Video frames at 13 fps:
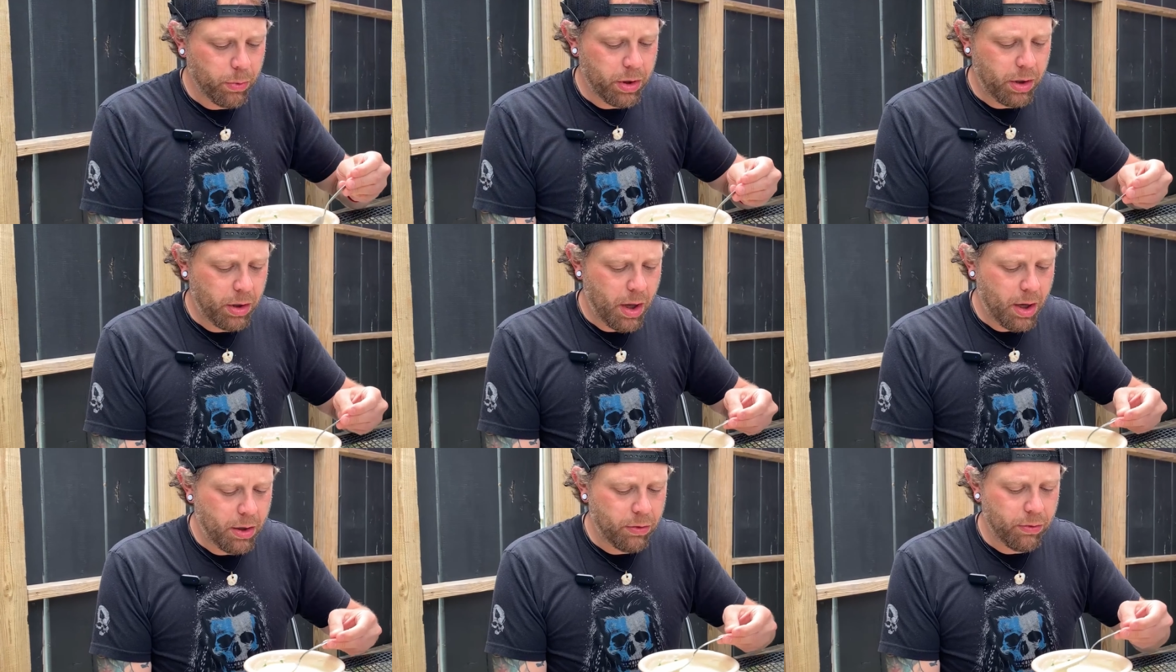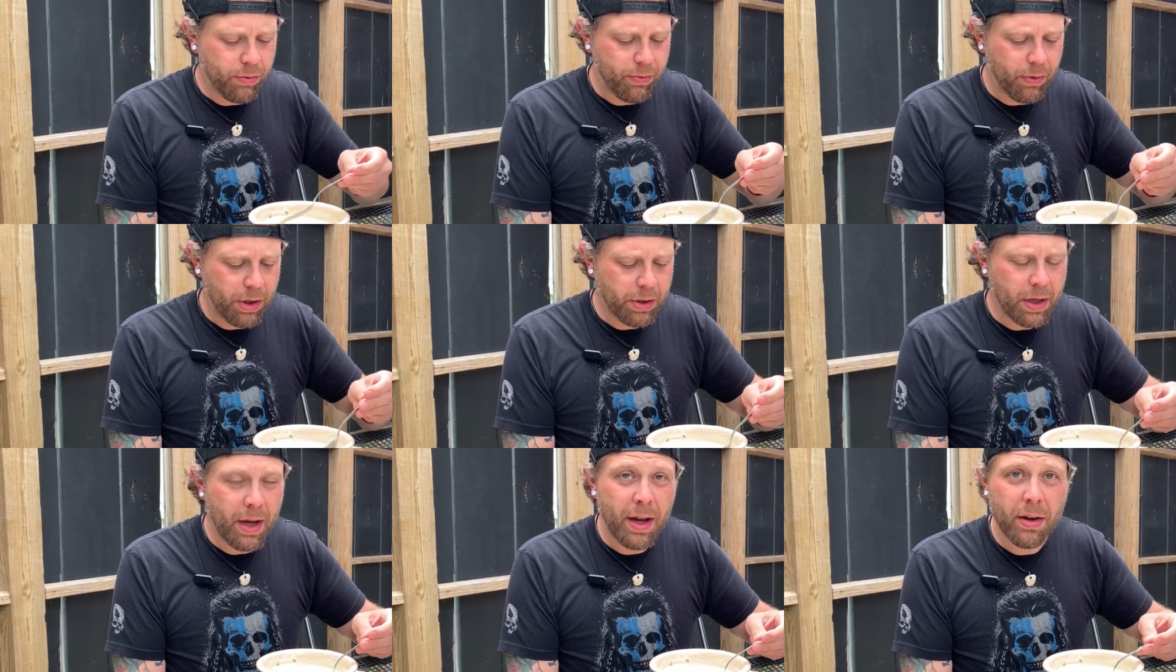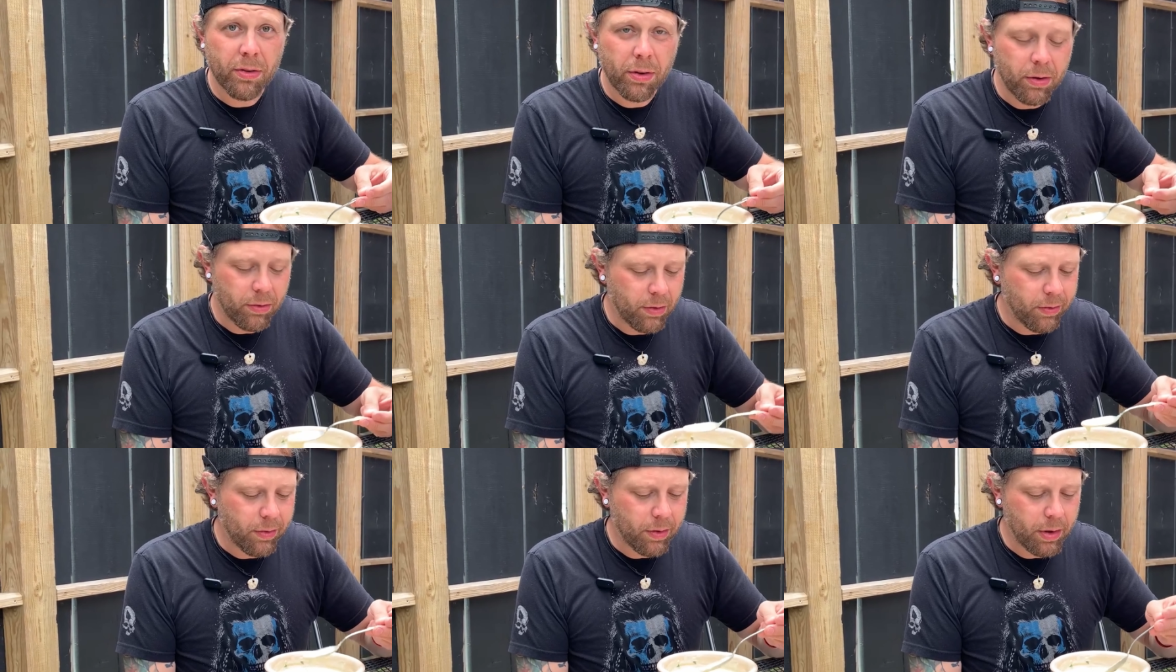we had to finally ask, because
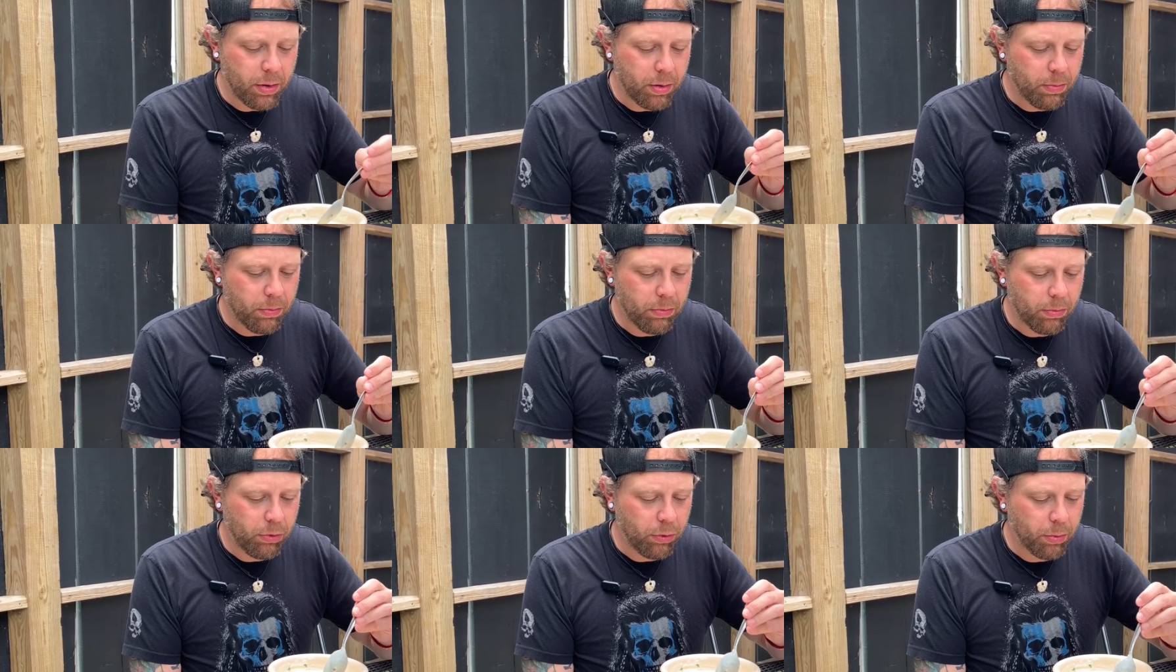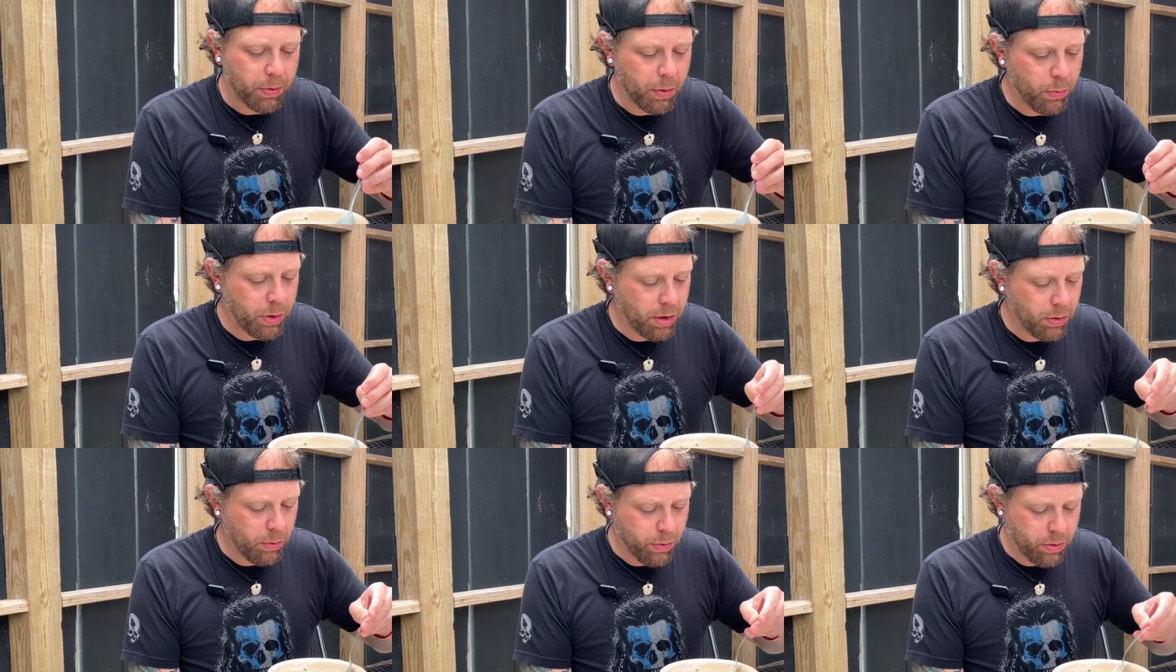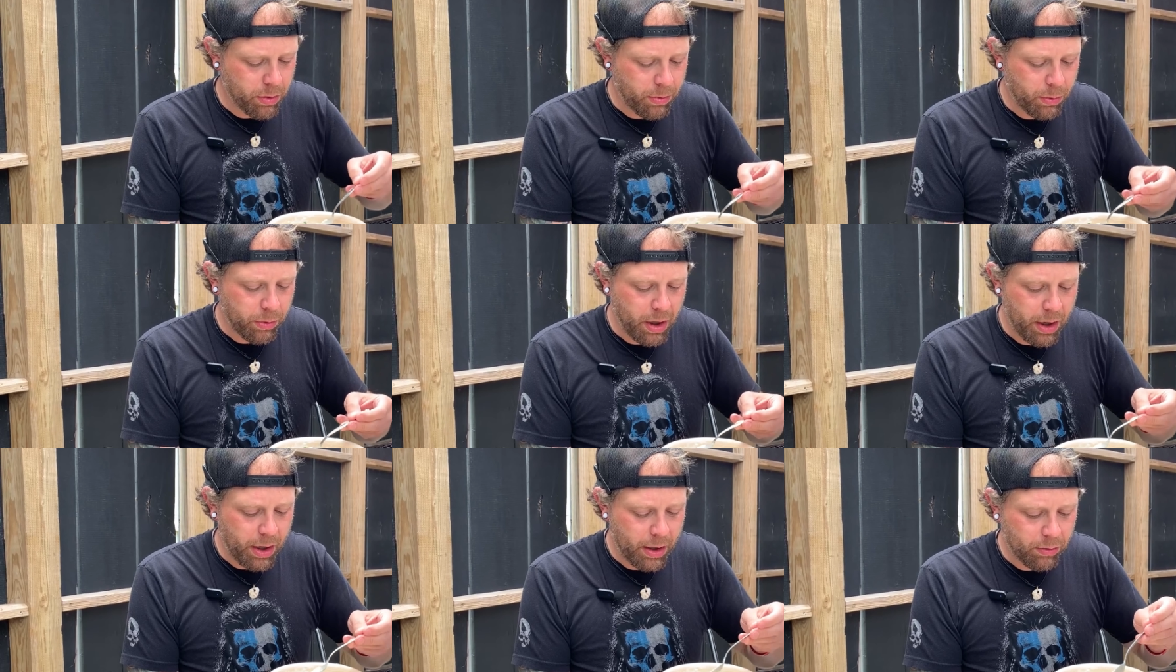this is the soup that we didn't order, but we
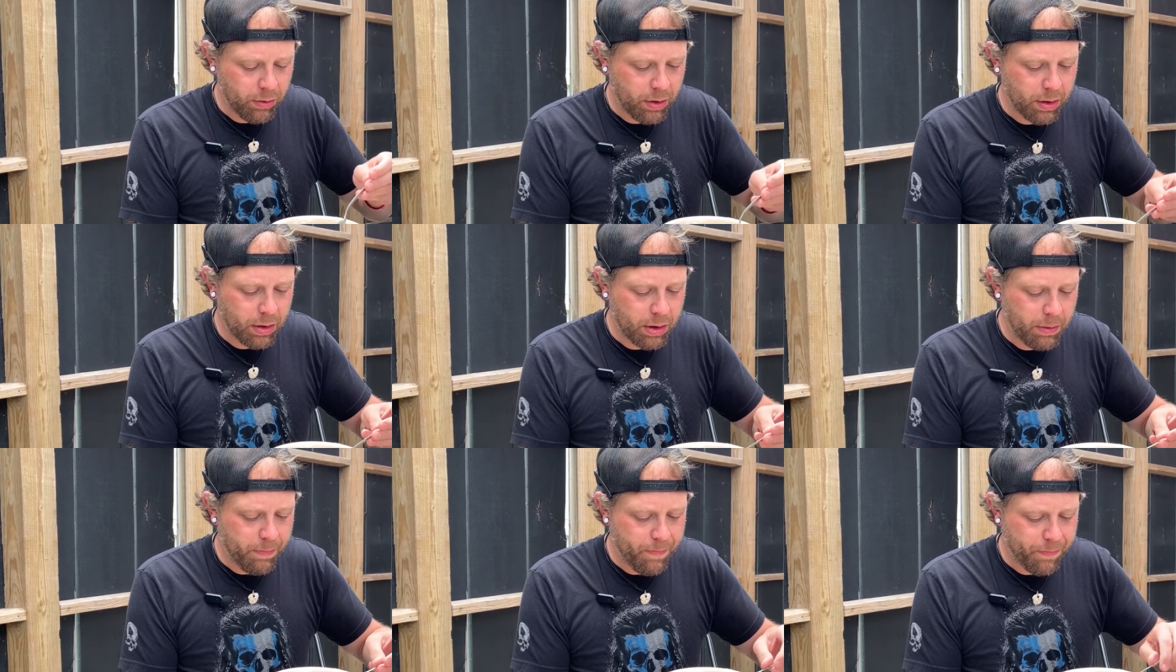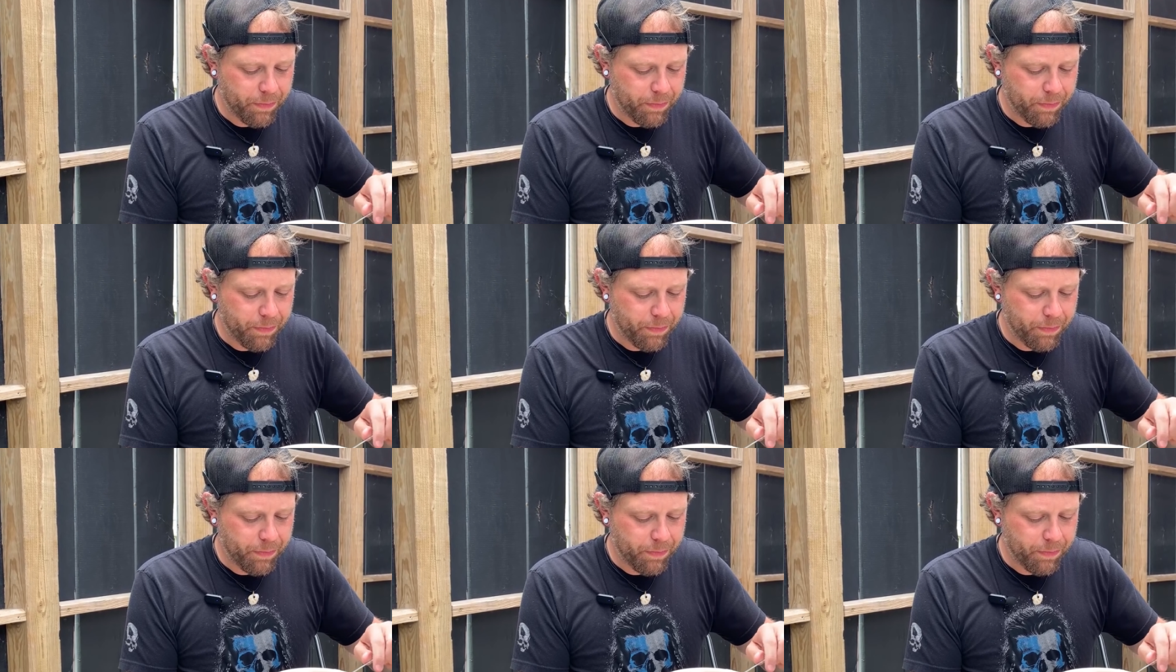got accidentally.